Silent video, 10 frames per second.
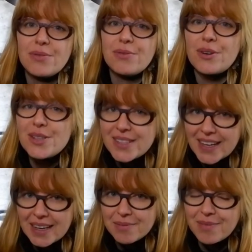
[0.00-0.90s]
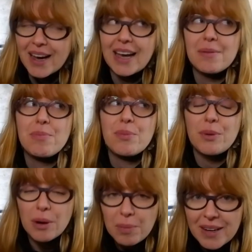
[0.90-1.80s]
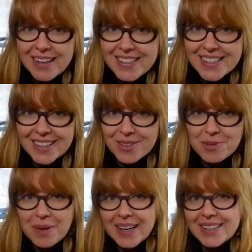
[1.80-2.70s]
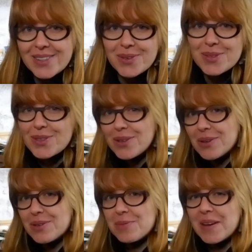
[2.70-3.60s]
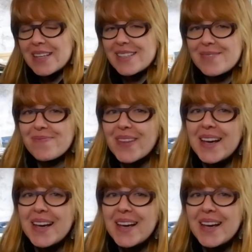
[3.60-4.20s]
the first time I properly said goodbye to a studio space.